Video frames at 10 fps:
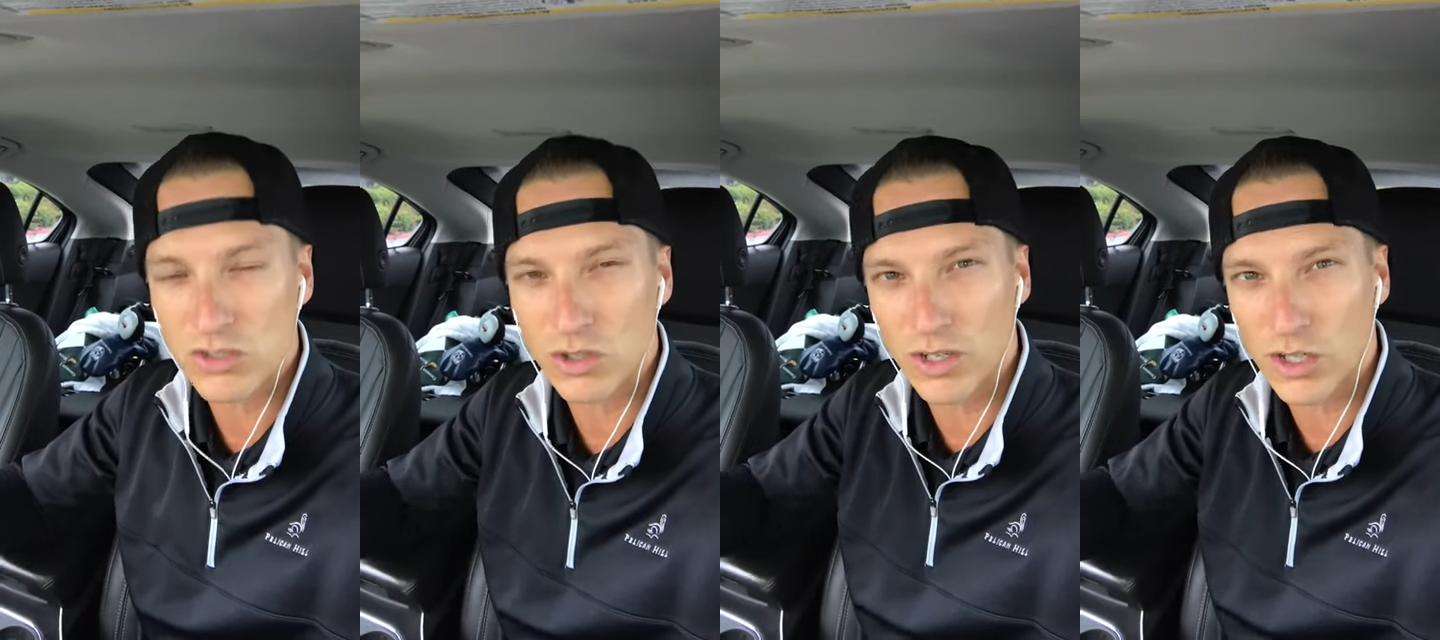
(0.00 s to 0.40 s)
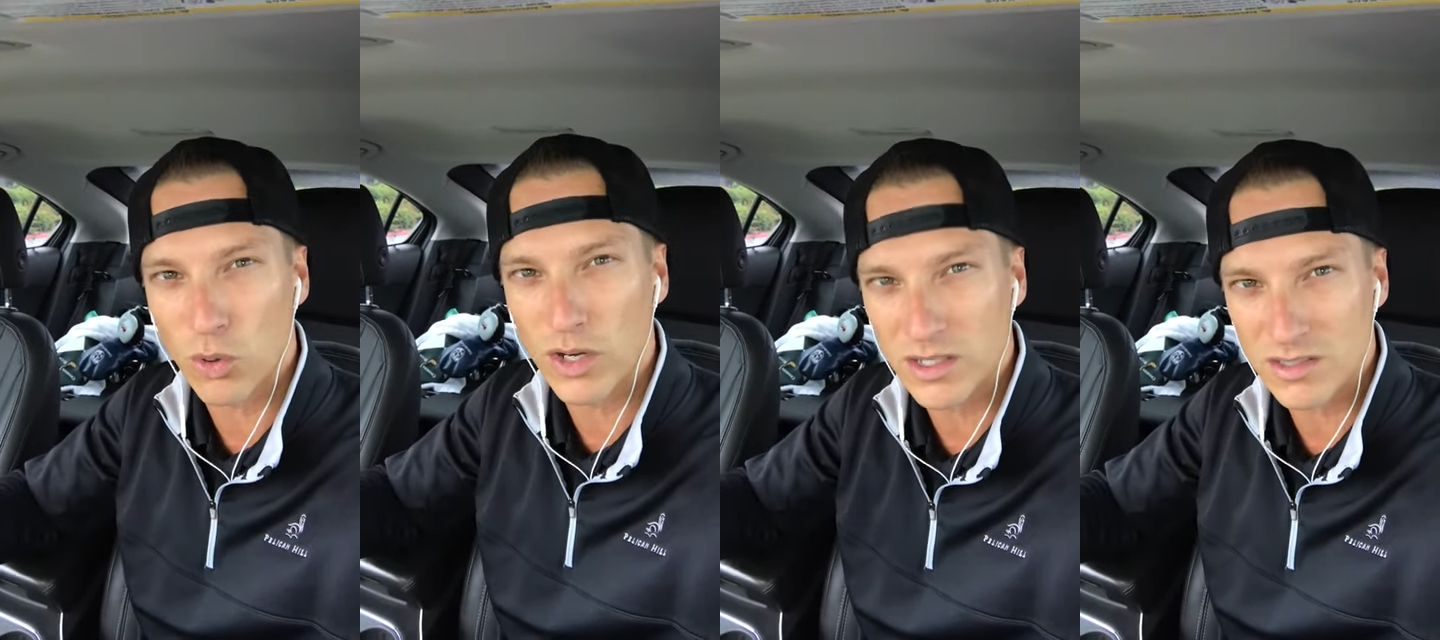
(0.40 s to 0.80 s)
So you're
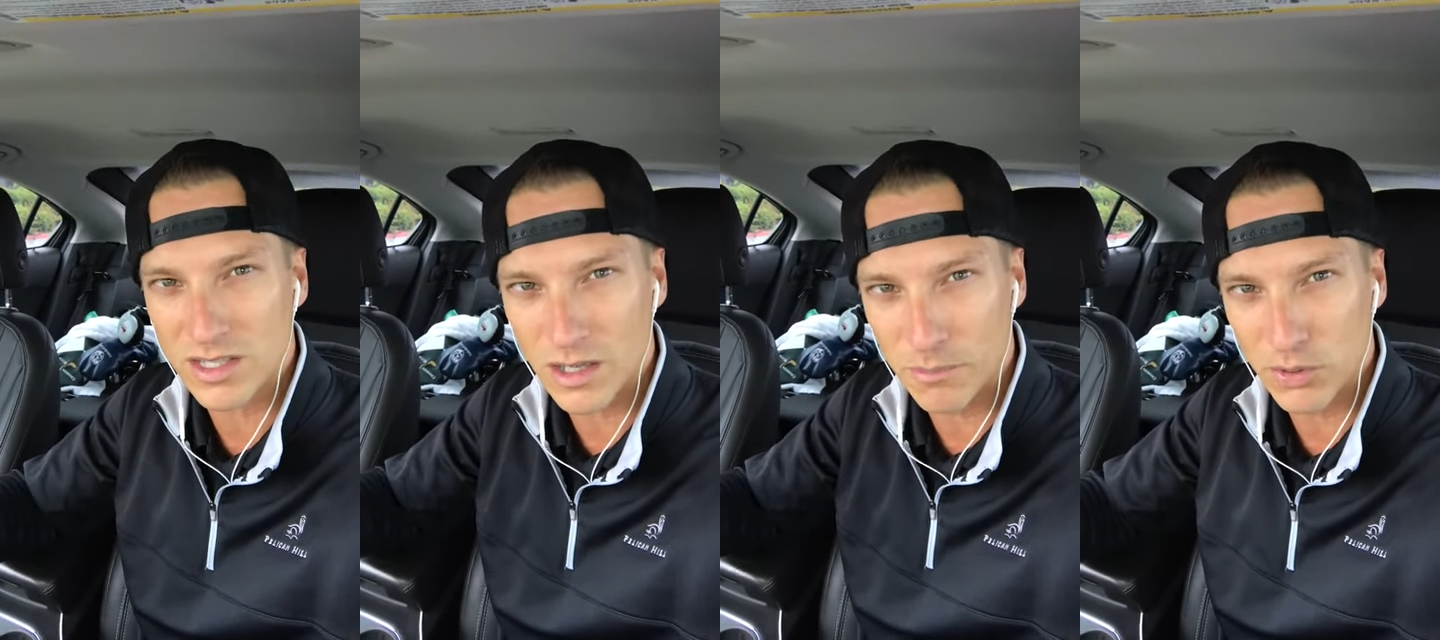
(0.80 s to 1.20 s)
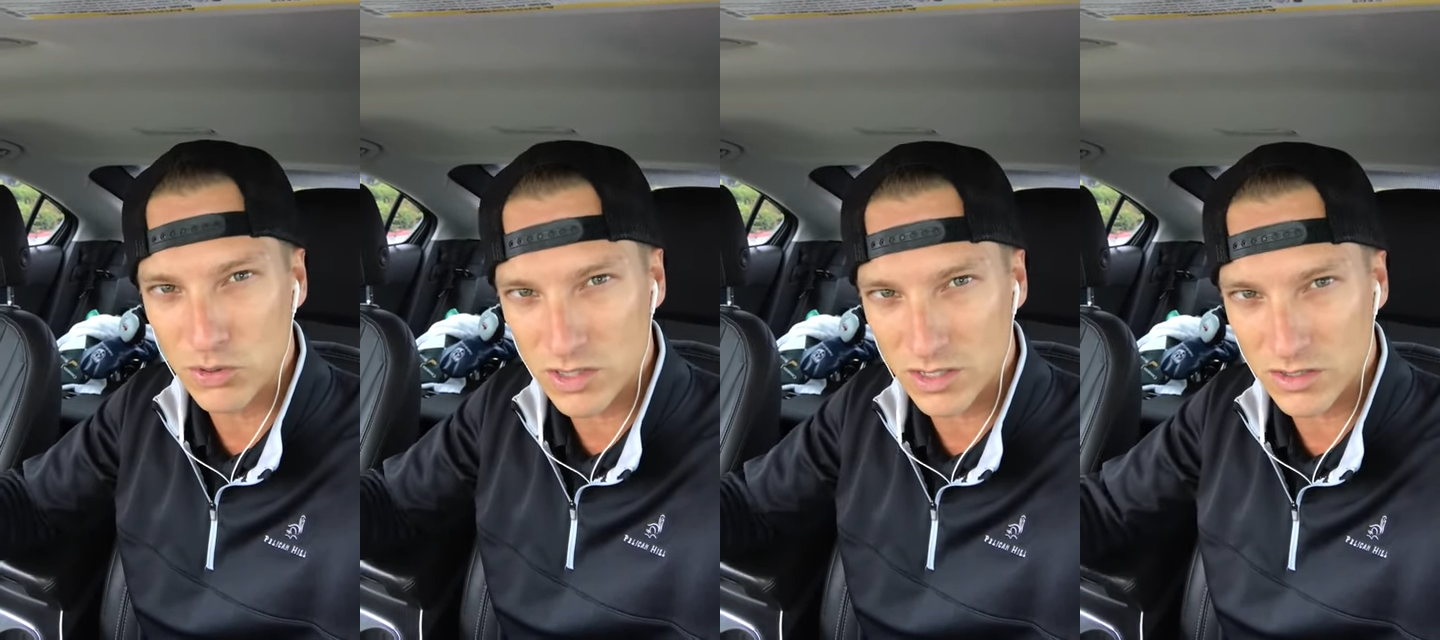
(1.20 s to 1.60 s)
going to see a
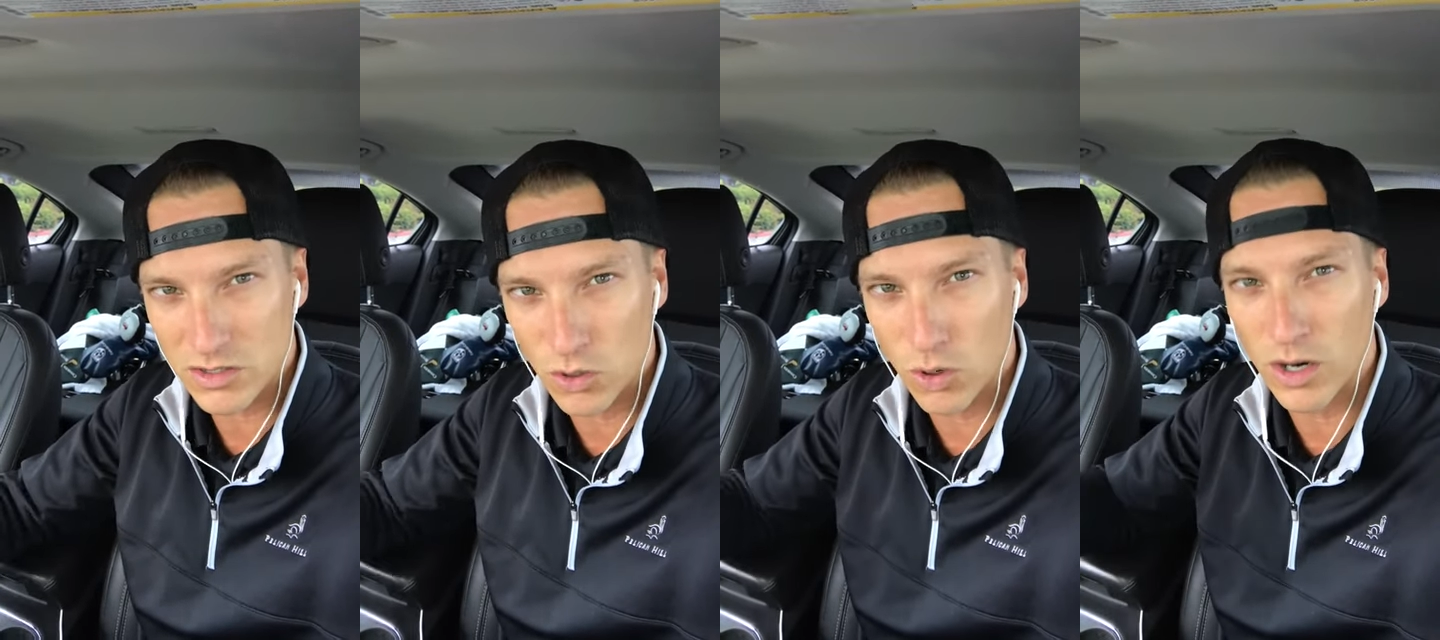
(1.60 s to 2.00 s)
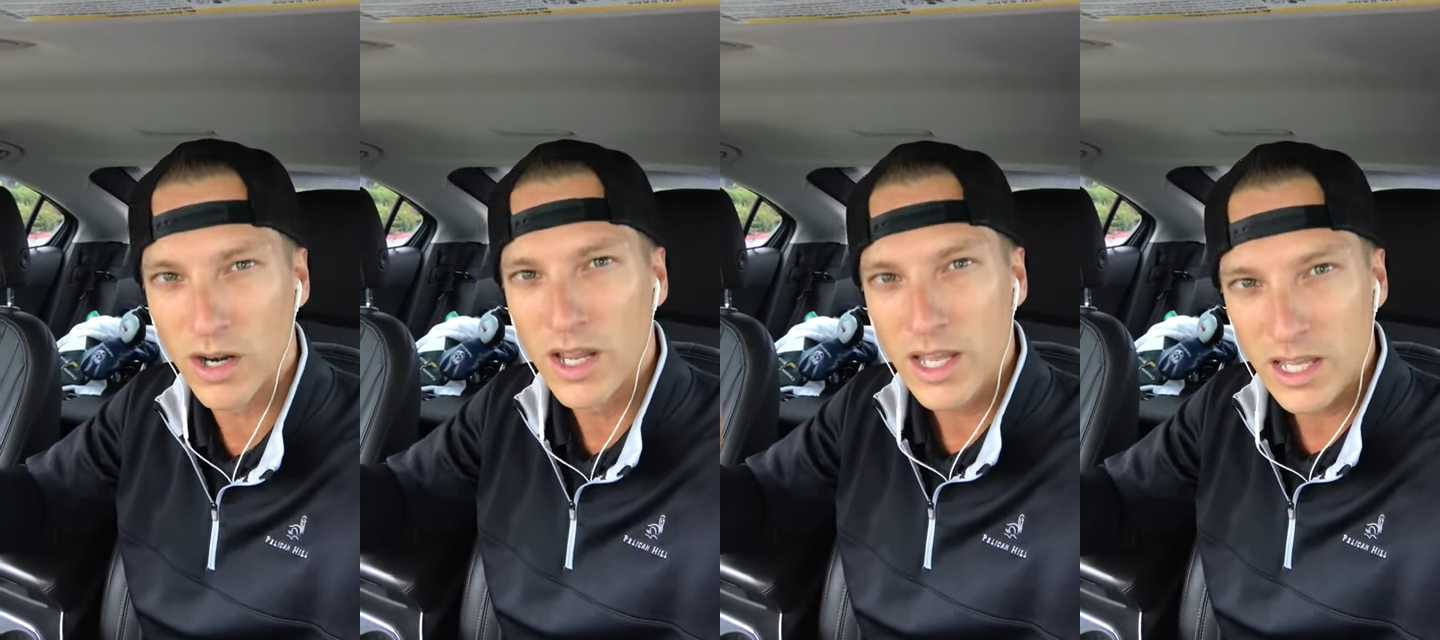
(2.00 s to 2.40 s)
boost in your score
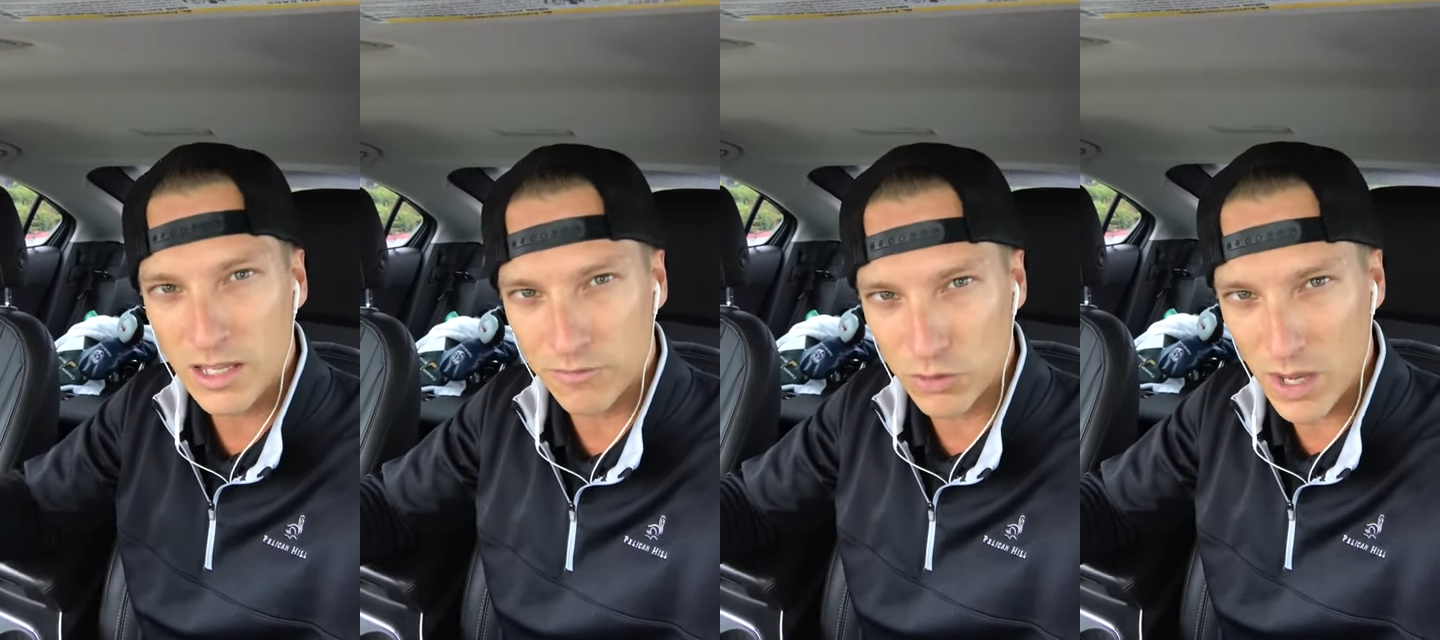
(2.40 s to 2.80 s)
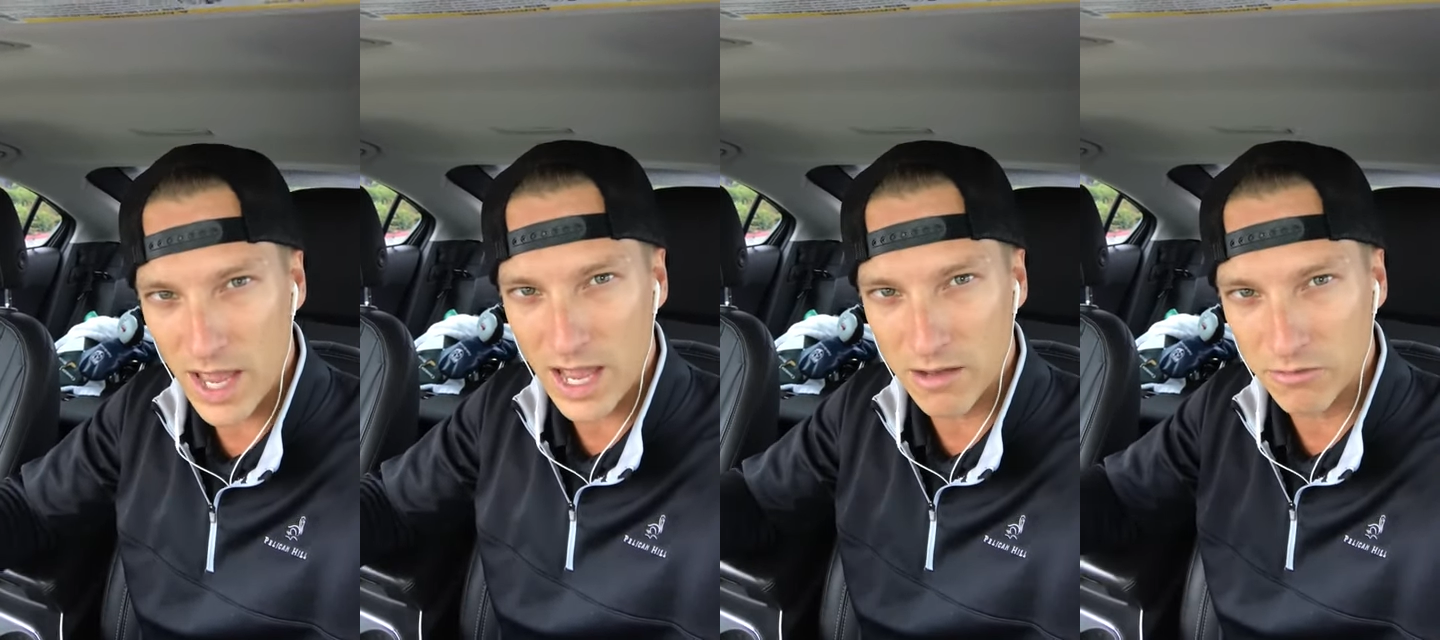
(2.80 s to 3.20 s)
if you
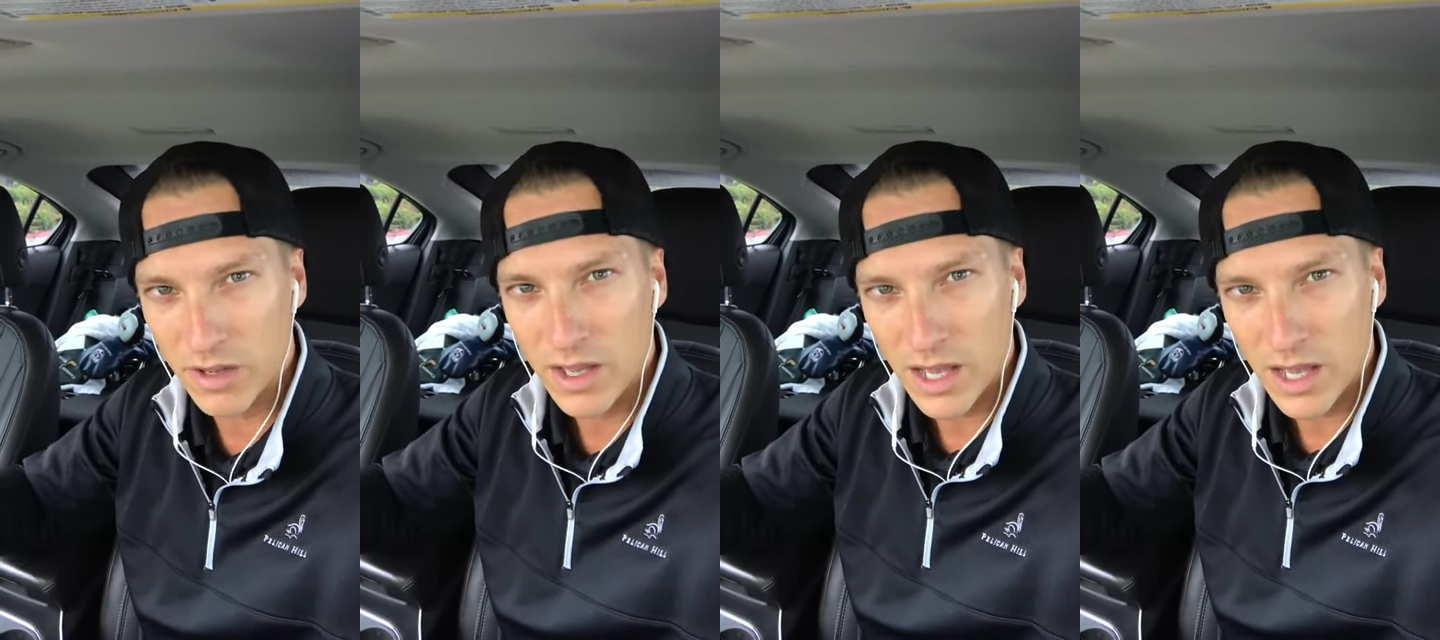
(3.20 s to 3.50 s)
have